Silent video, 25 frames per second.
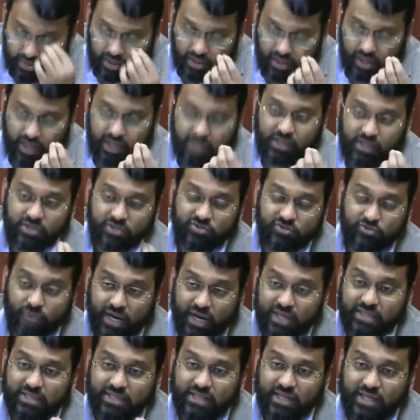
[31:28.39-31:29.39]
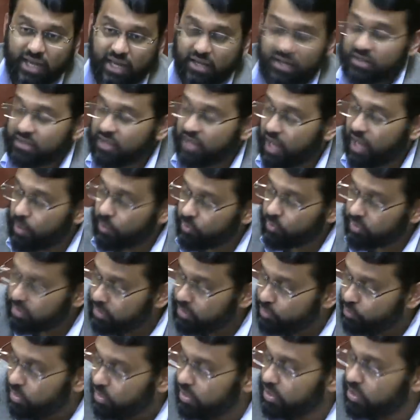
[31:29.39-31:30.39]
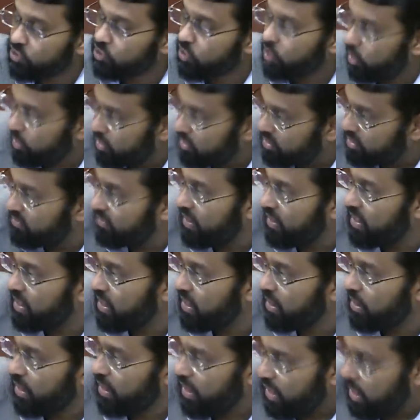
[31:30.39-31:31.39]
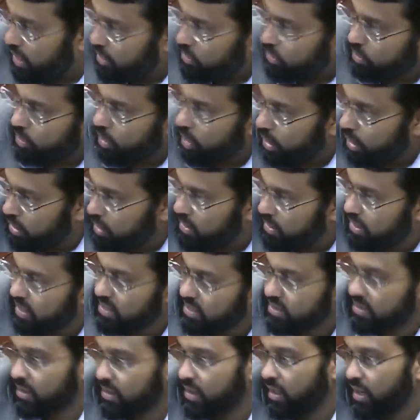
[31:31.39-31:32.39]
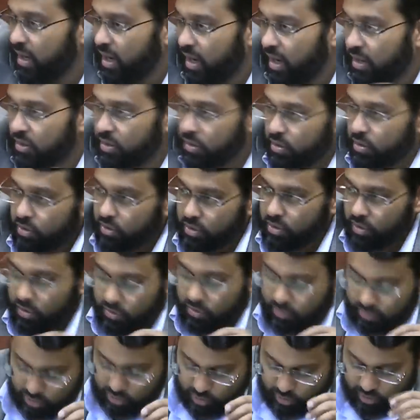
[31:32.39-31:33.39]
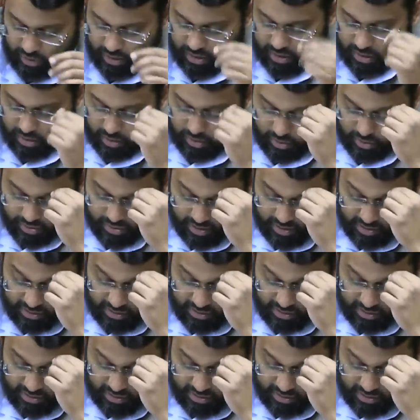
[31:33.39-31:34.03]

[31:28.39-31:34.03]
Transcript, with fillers: and he's writing at a time when the British are invading and they're colonizing and they're, you know, doing their things,